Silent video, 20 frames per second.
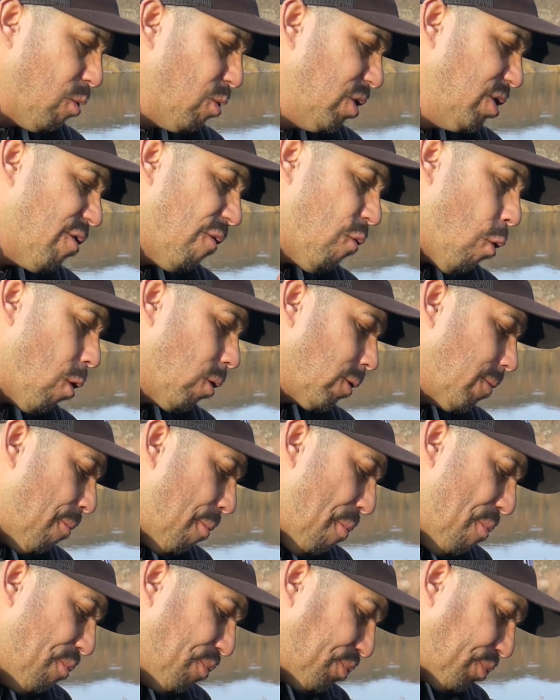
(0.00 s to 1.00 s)
needs a fork?
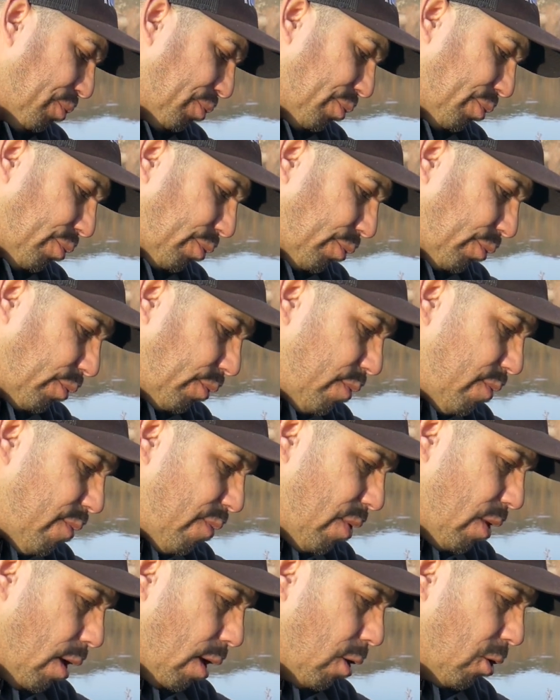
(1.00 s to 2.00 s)

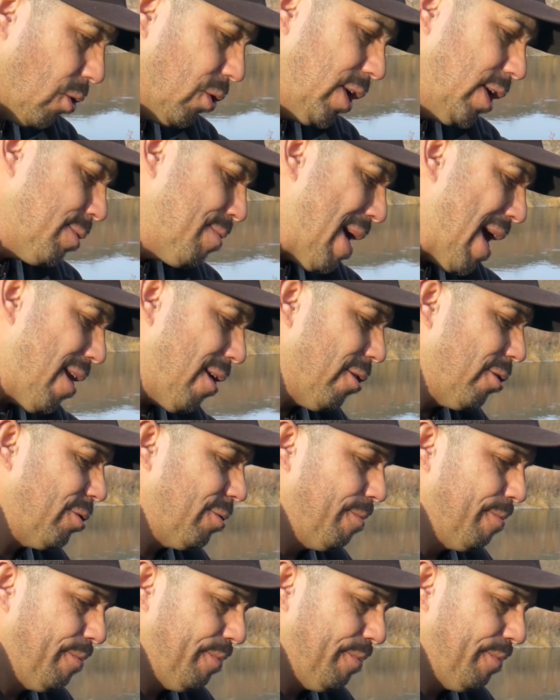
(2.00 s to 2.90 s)
Who needs manners?